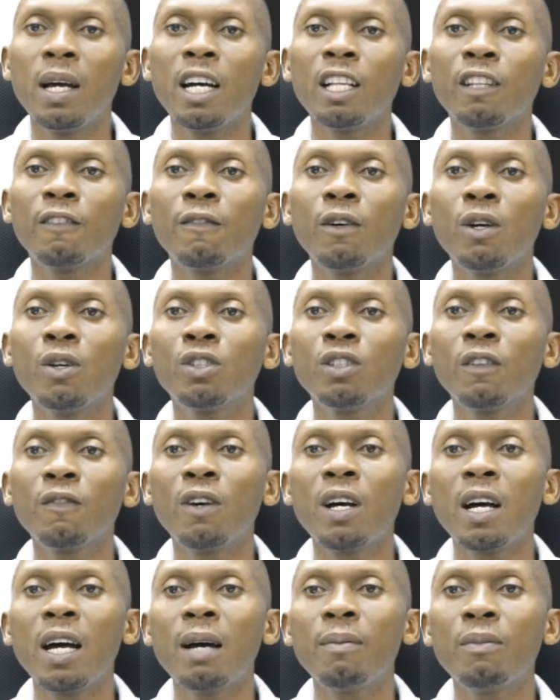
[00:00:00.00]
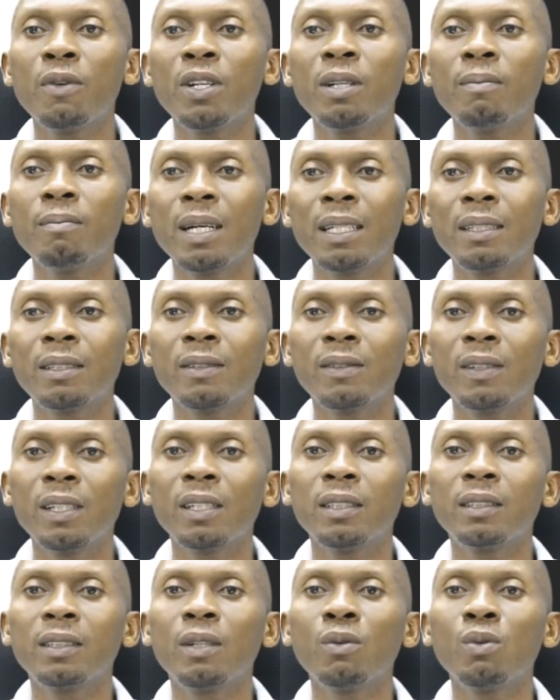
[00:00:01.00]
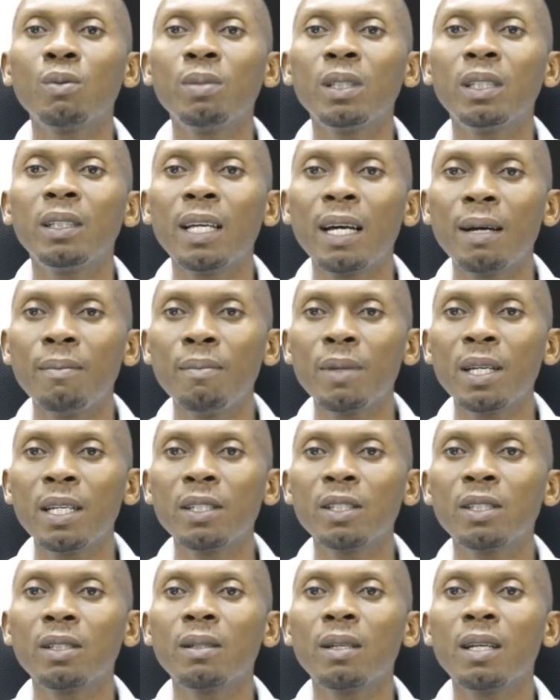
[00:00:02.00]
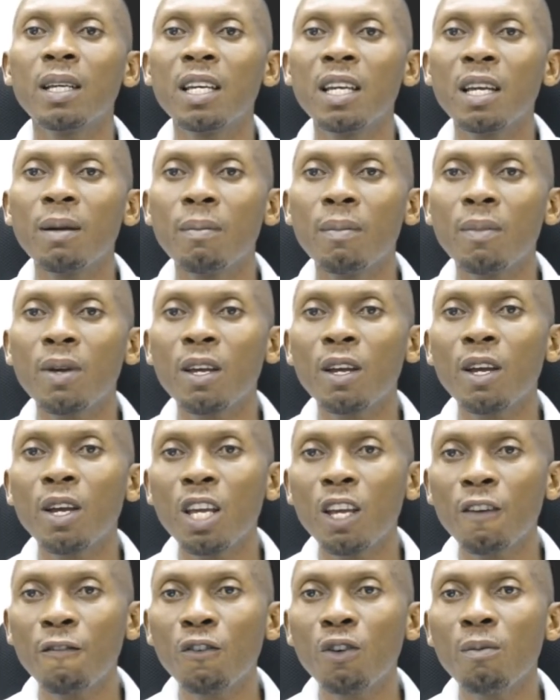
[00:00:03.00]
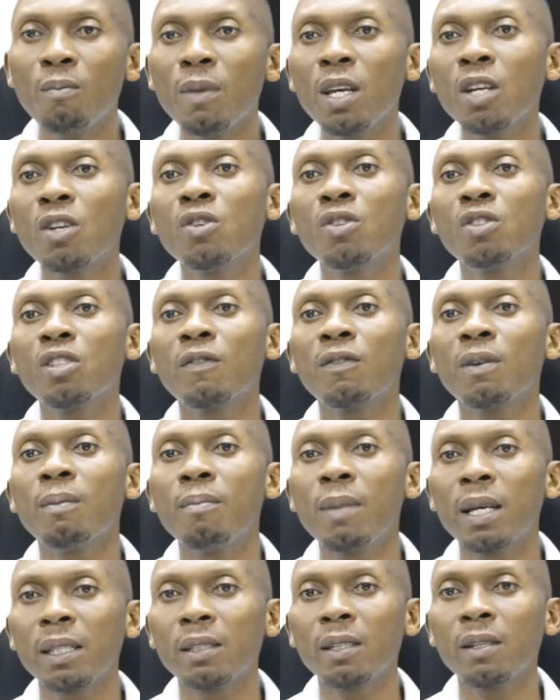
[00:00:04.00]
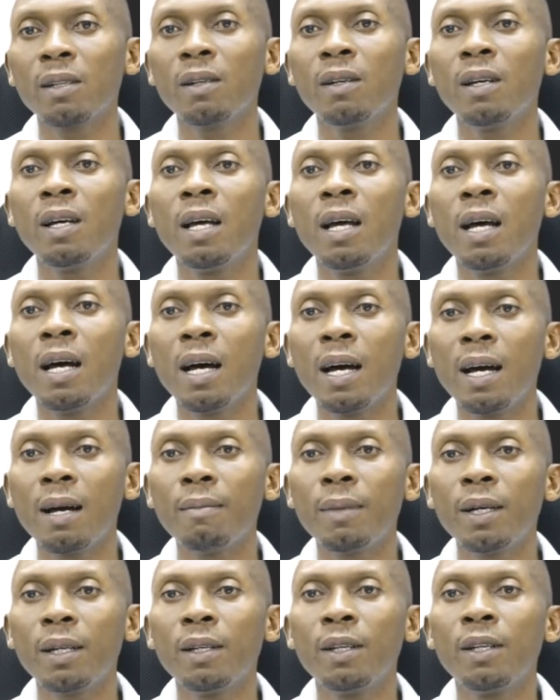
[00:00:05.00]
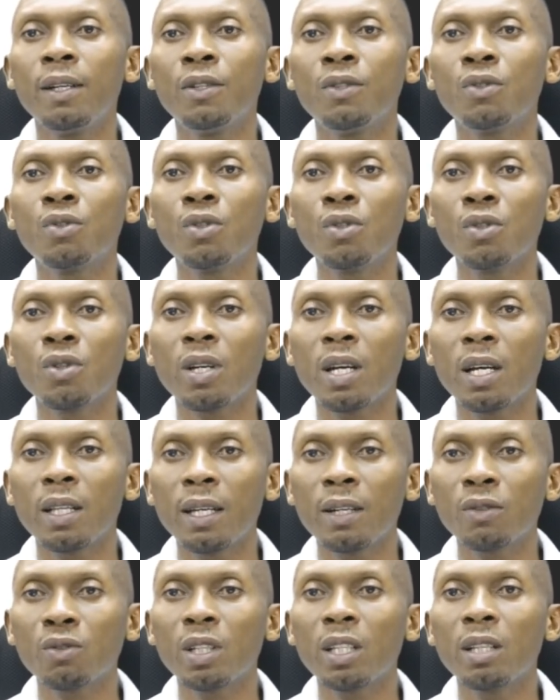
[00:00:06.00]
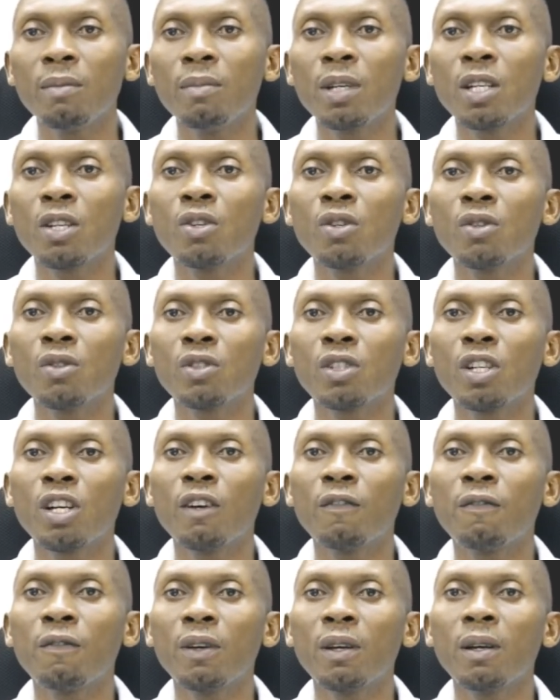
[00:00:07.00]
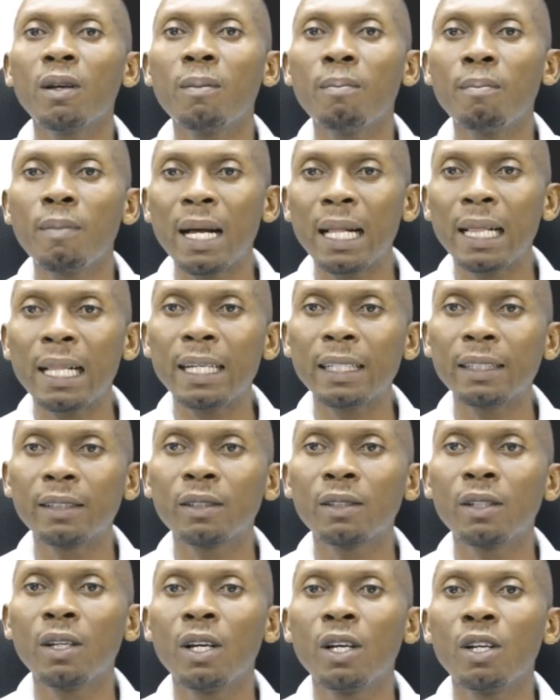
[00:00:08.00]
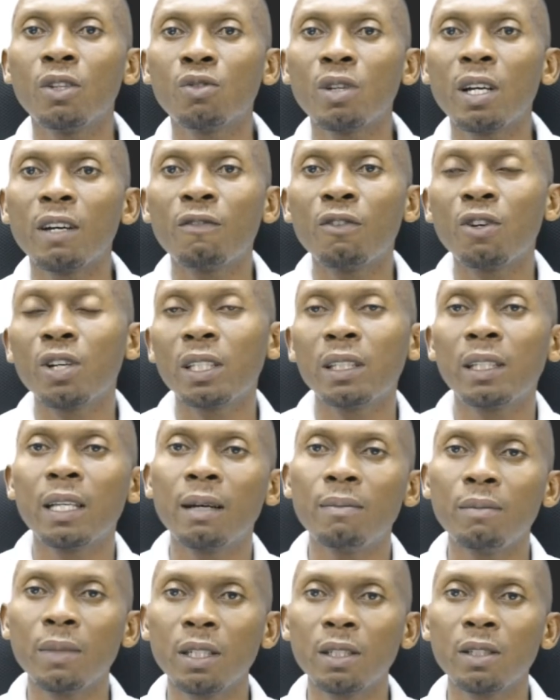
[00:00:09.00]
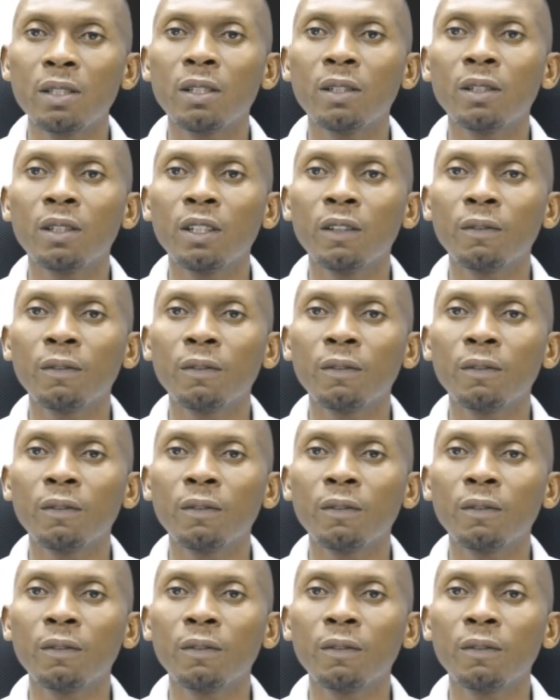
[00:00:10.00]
and also for hammering materials that will be damaged if you make use of a metal hammer. So you can actually make use of a mallet to avoid damage.